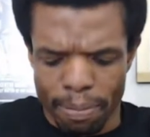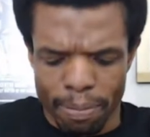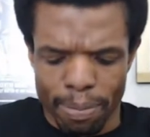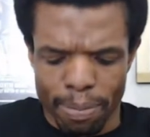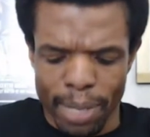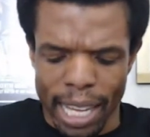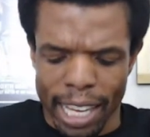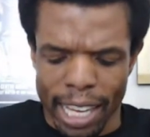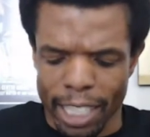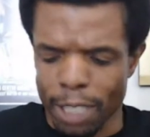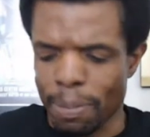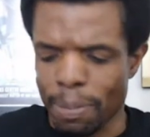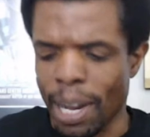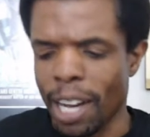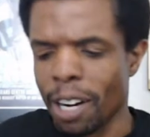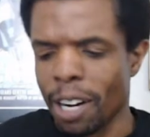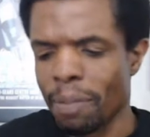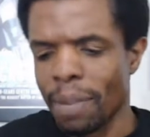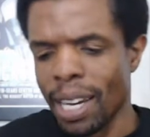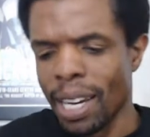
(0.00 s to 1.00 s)
Black
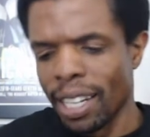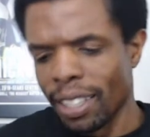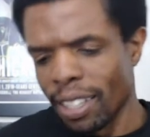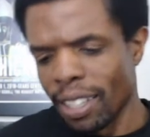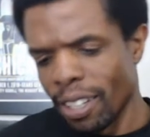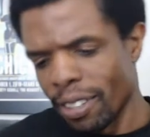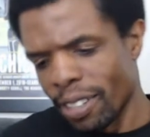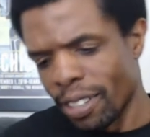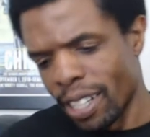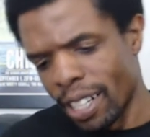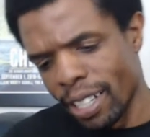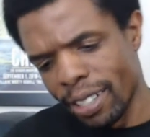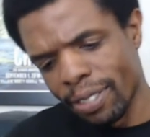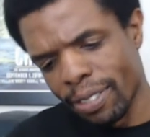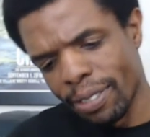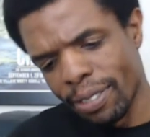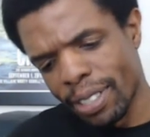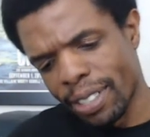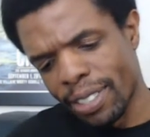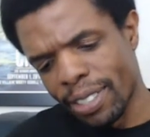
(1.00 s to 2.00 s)
Spider Man the other day.
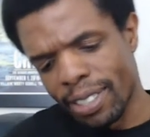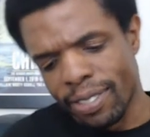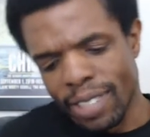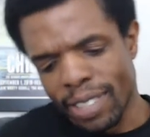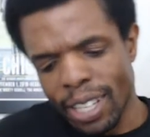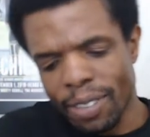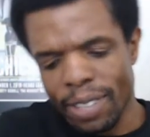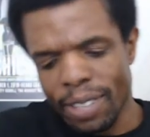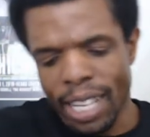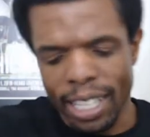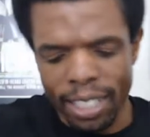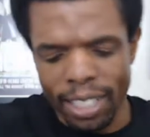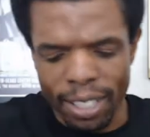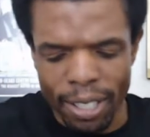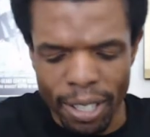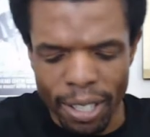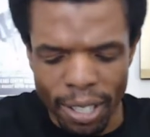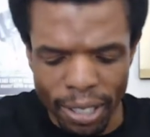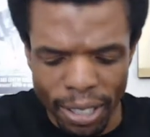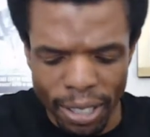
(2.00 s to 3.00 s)
What's whatever that's
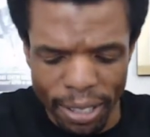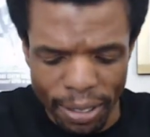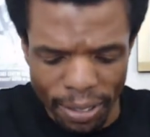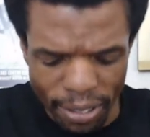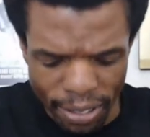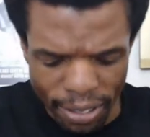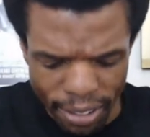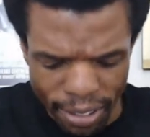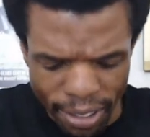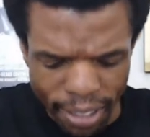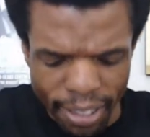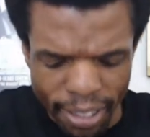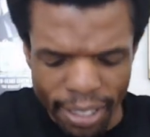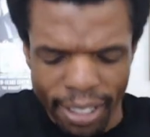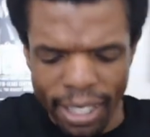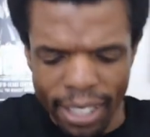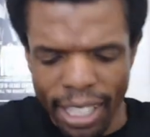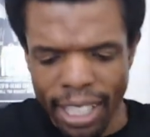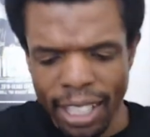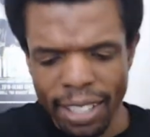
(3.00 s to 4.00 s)
called.
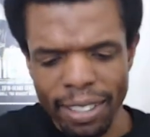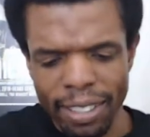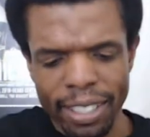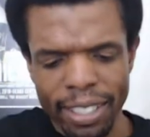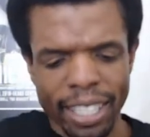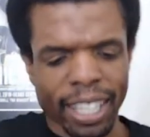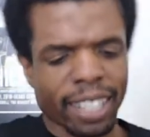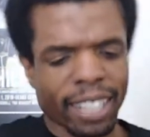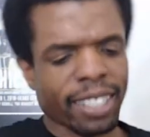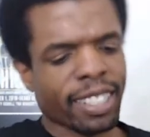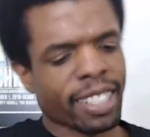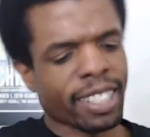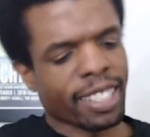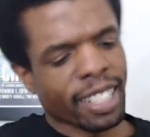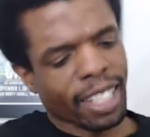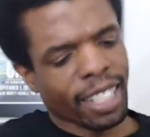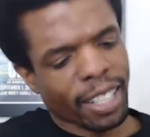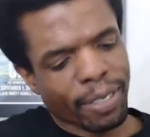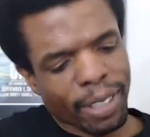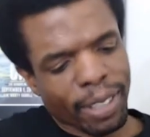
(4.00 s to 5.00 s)
How, how does this
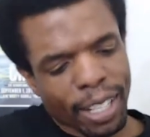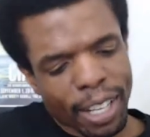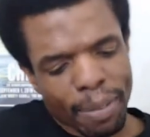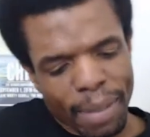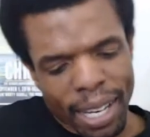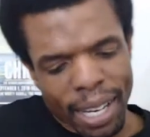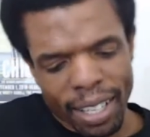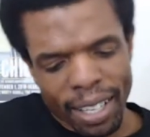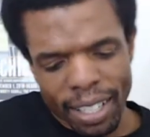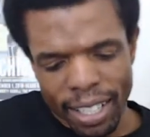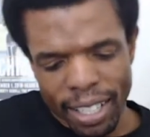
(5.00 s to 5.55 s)
thing even come out of